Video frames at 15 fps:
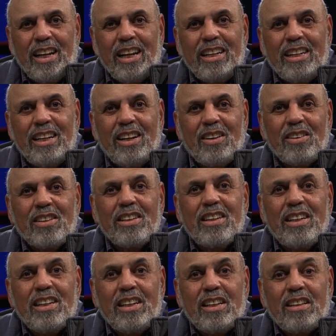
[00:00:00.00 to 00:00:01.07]
Anyhow,
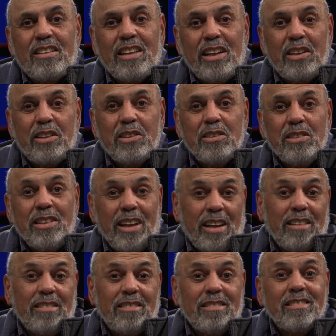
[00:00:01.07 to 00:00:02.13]
thank you
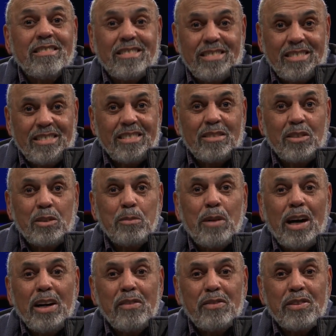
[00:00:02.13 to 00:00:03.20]
and
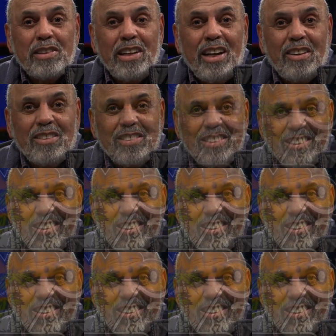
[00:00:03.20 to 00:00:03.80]
goodbye for now.